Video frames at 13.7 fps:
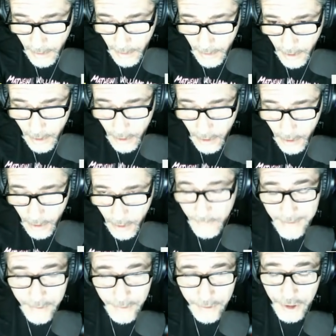you've got
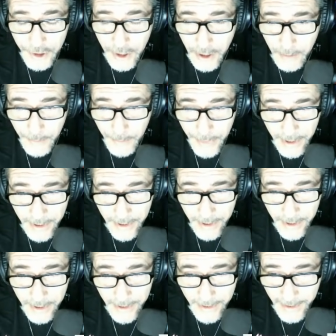to jump
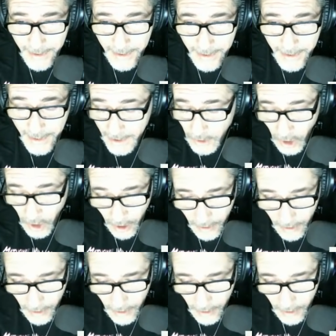headlong